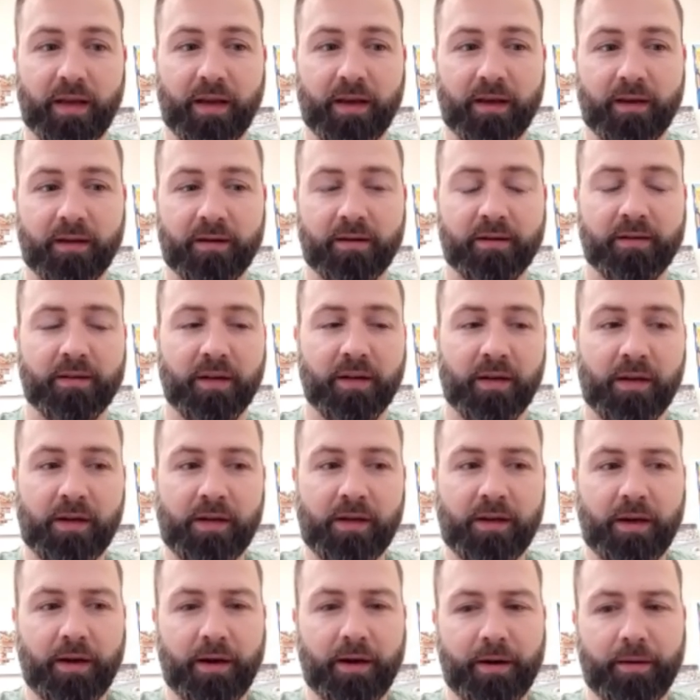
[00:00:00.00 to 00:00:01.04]
And
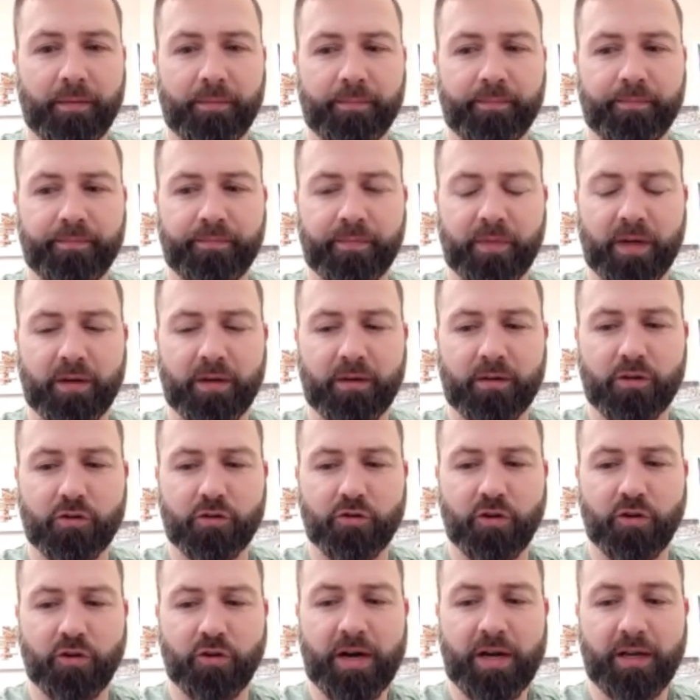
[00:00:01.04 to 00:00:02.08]
um, uh,
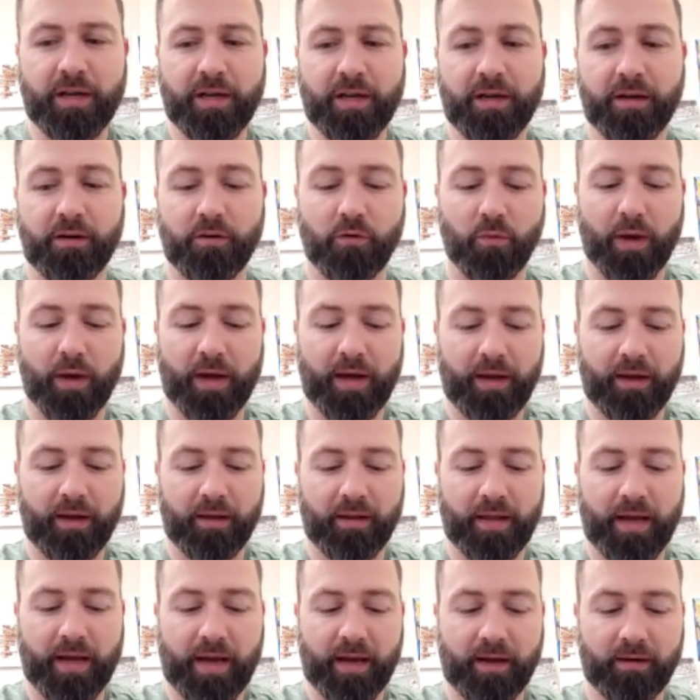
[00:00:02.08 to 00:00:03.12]
training in a way
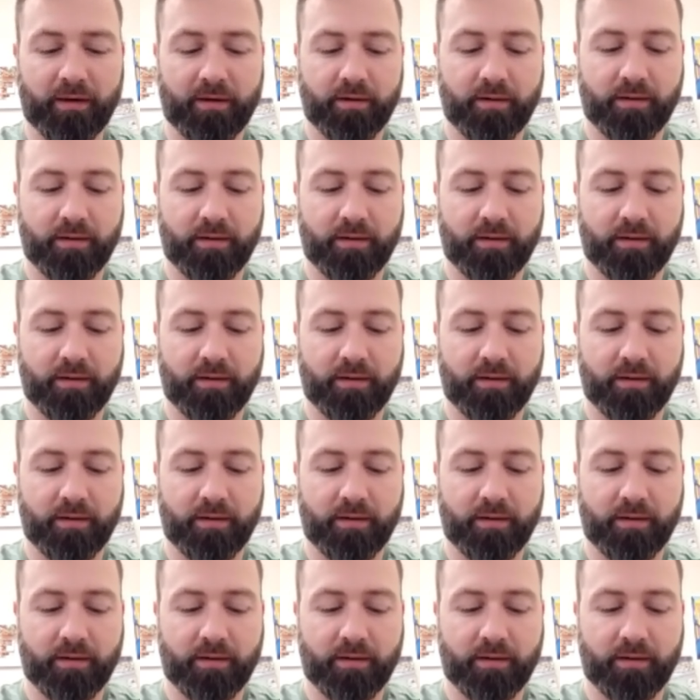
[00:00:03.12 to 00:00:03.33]
that